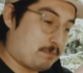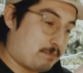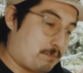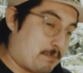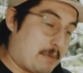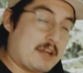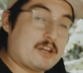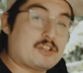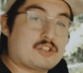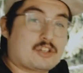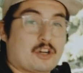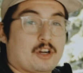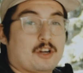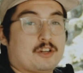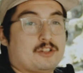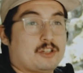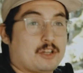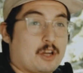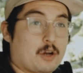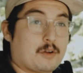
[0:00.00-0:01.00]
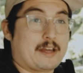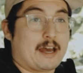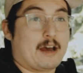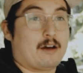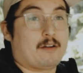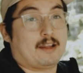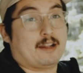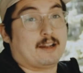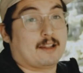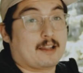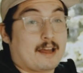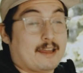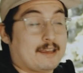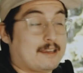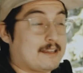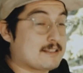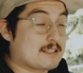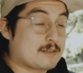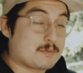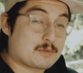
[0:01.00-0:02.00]
make sure to go down and like
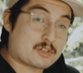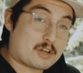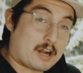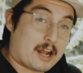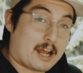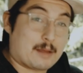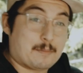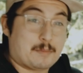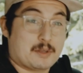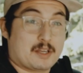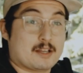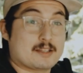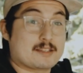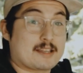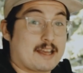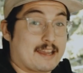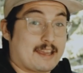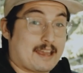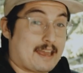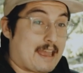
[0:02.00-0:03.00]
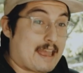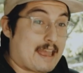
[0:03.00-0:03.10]
and subscribe, because like